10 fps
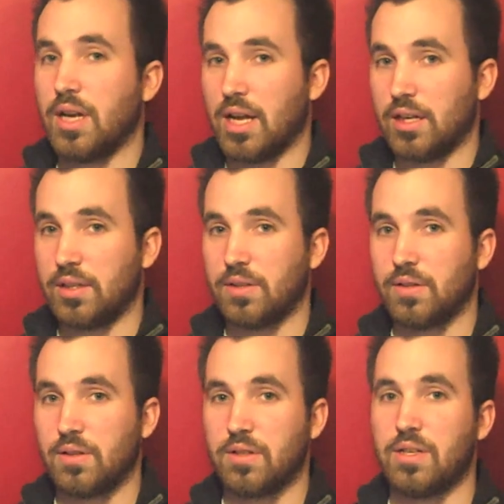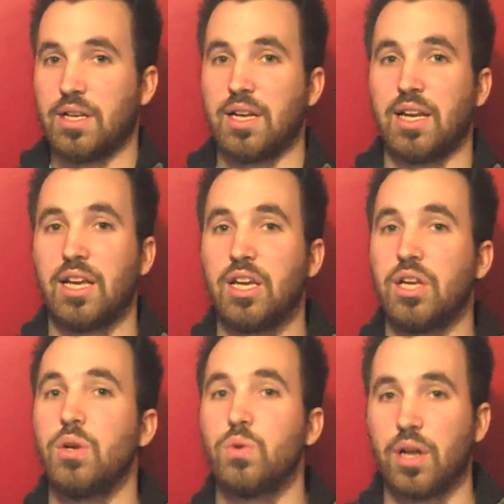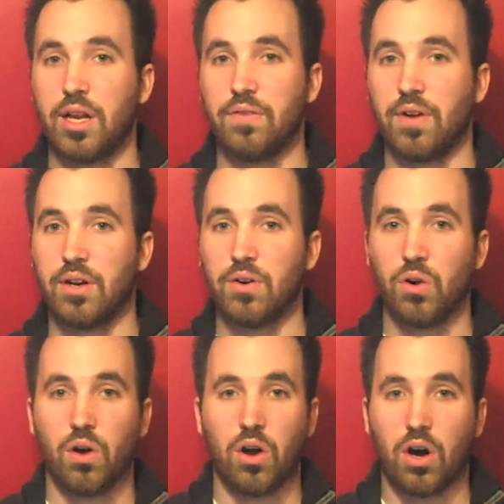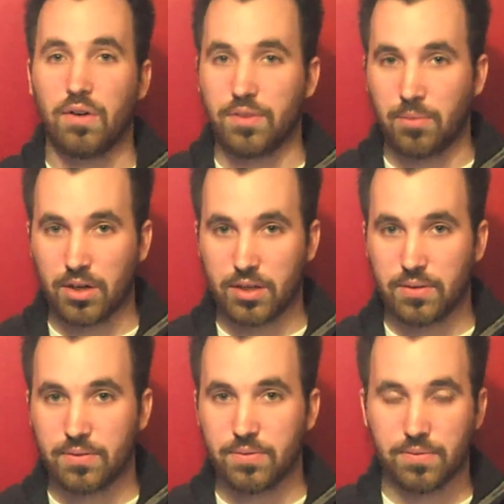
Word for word: Con. Taking a huge innovator off the market